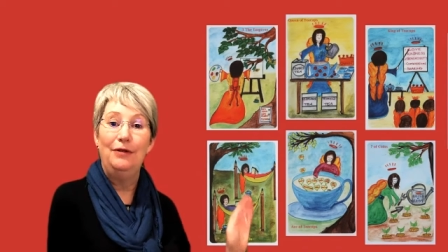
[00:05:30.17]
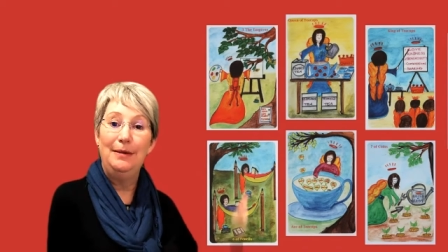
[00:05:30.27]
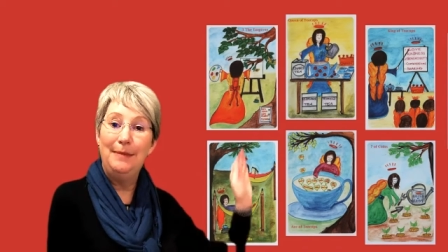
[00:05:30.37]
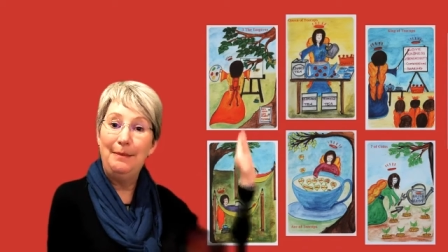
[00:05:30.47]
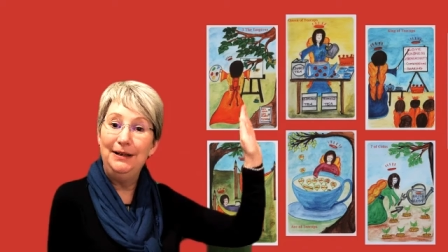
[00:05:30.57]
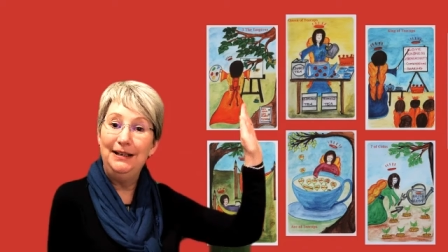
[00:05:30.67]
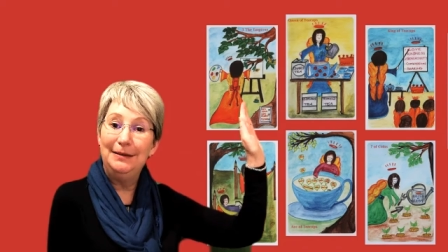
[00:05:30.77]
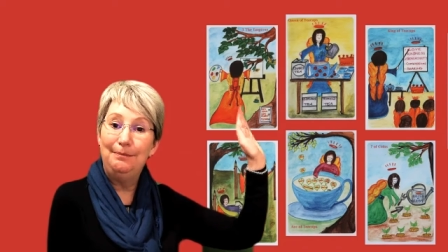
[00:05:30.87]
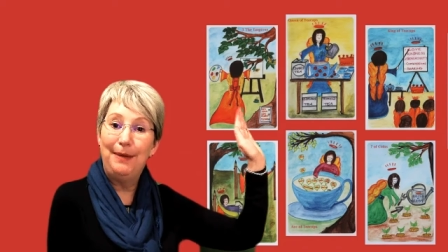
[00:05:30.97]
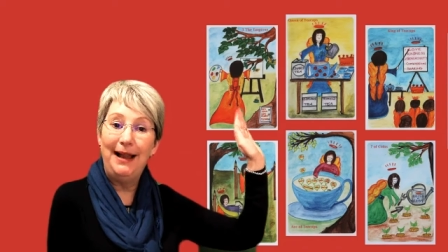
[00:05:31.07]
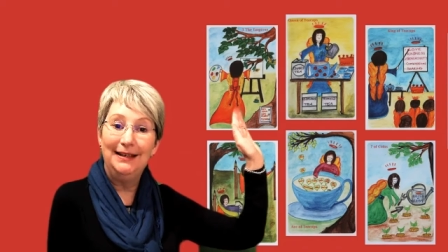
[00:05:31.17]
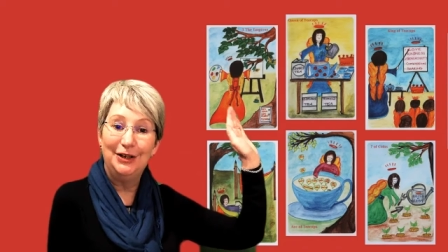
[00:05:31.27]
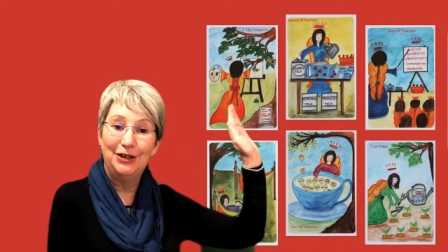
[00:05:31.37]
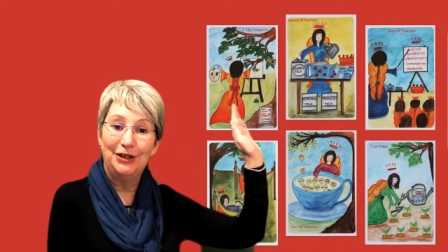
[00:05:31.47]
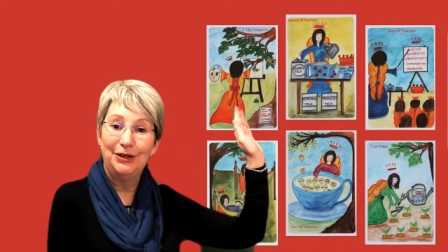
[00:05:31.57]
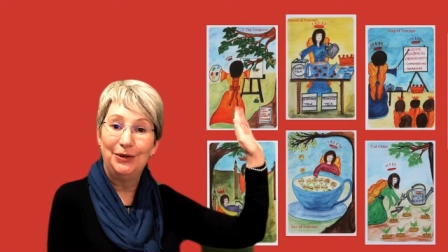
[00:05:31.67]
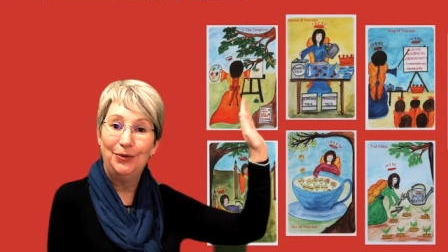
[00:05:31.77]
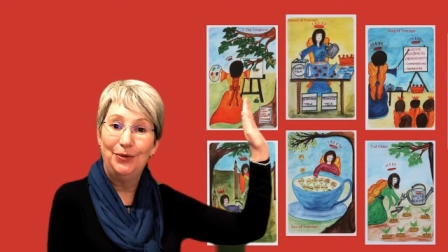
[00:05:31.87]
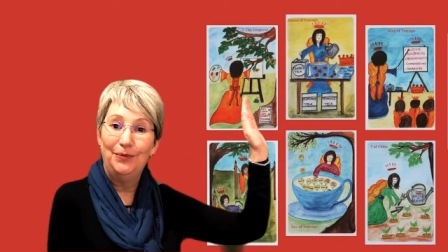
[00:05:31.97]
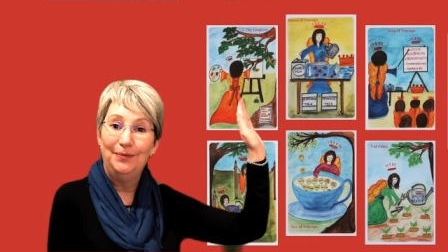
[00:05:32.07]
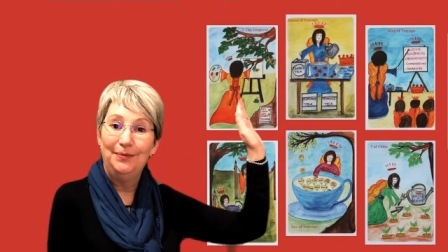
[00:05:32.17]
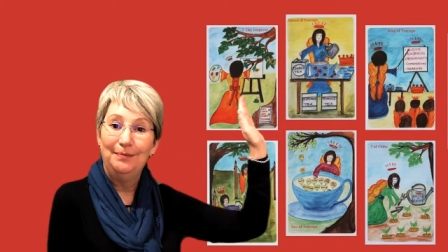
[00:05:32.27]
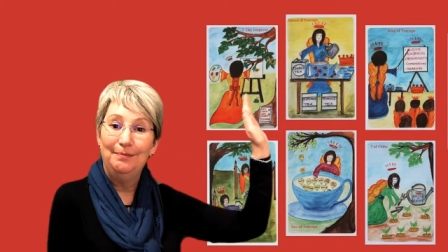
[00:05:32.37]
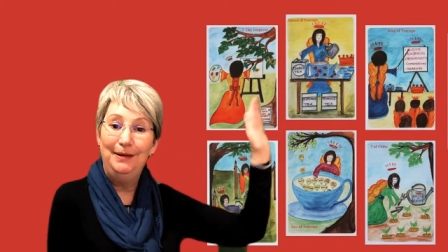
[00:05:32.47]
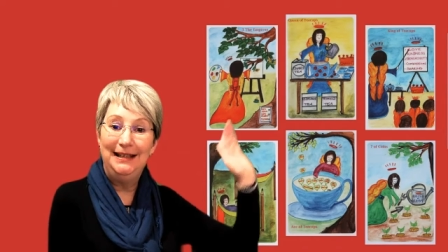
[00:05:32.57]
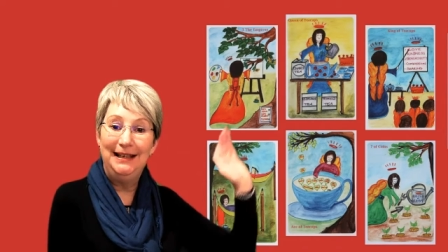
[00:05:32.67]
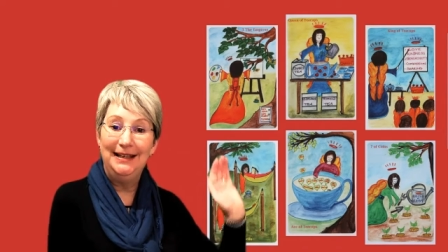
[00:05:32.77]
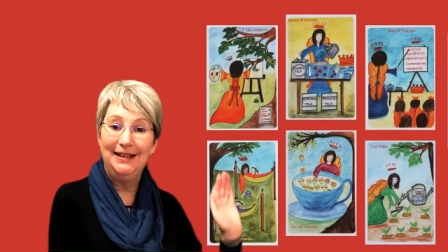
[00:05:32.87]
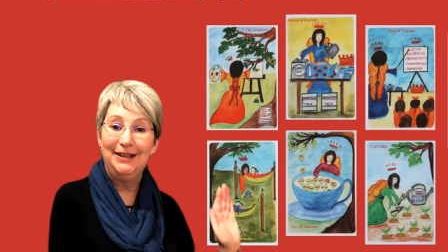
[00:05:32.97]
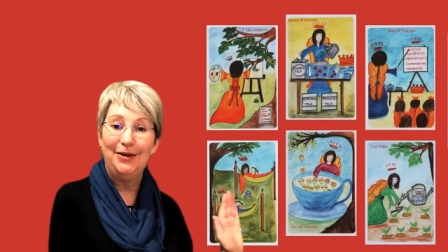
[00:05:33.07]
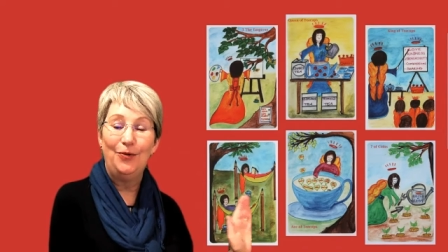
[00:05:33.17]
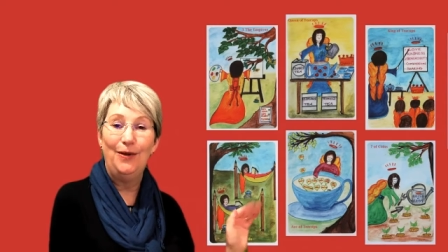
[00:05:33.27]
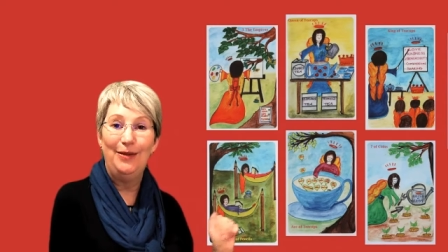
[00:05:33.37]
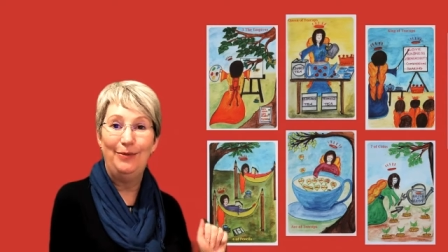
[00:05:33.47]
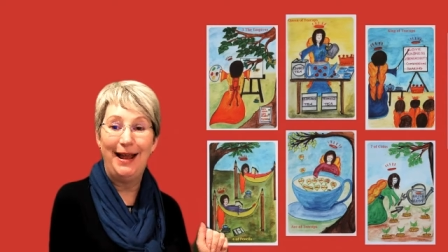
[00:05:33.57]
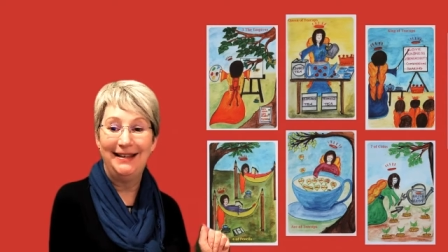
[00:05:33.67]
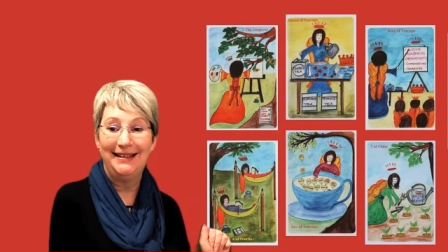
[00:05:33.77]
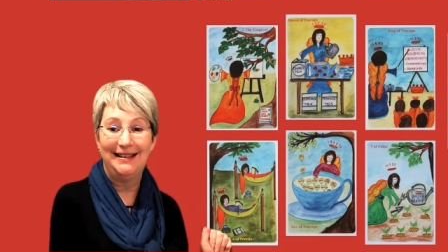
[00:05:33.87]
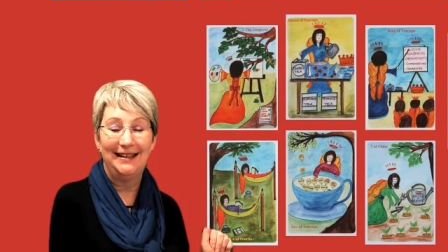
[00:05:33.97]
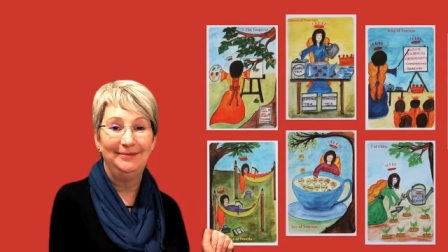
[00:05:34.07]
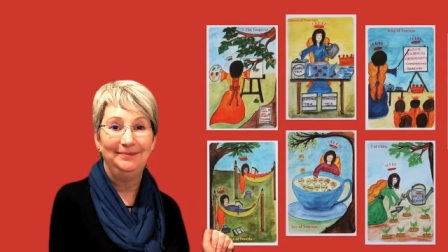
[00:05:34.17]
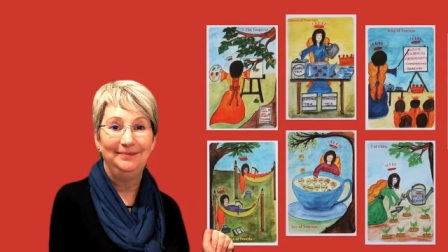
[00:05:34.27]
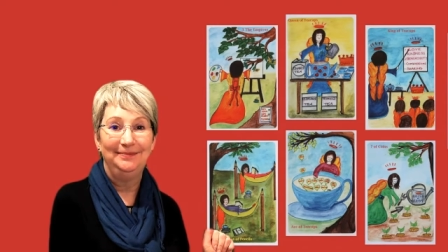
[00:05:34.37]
Remember to balance busyness with rest.